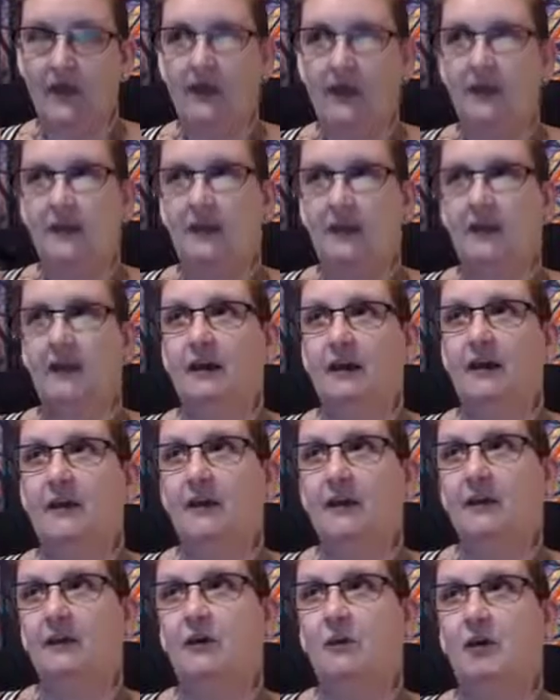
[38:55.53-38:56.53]

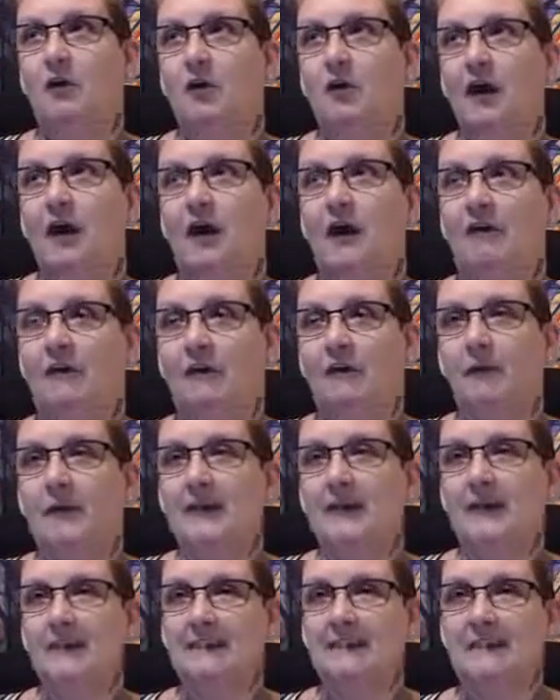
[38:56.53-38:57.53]
He will have an
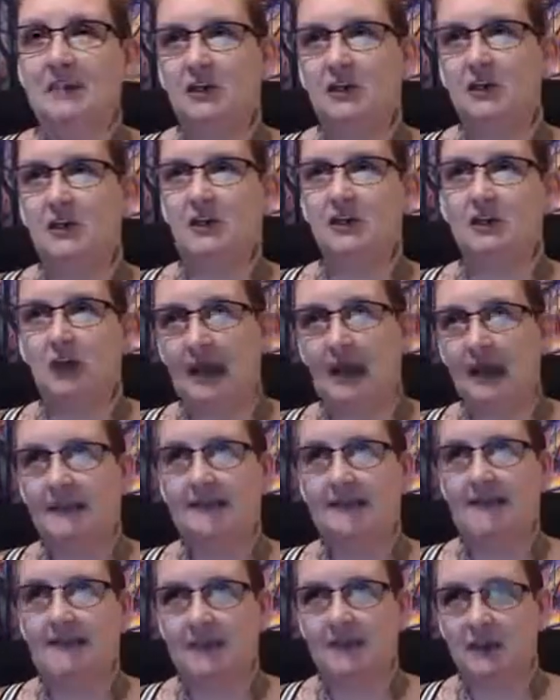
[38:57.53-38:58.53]
easier
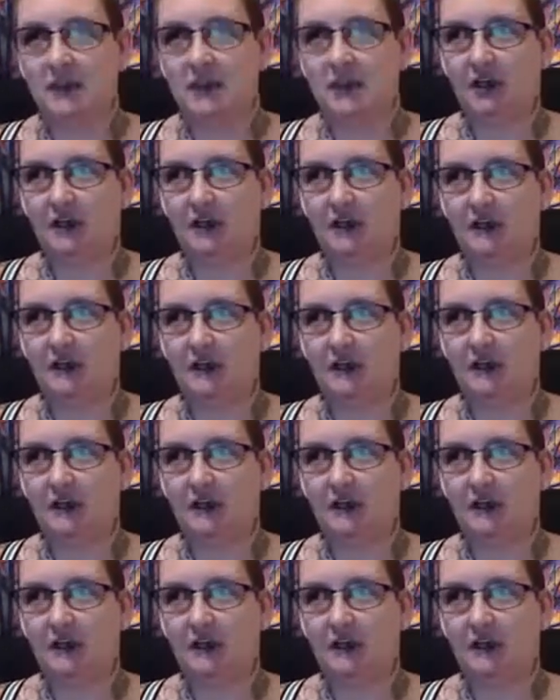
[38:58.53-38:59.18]
transition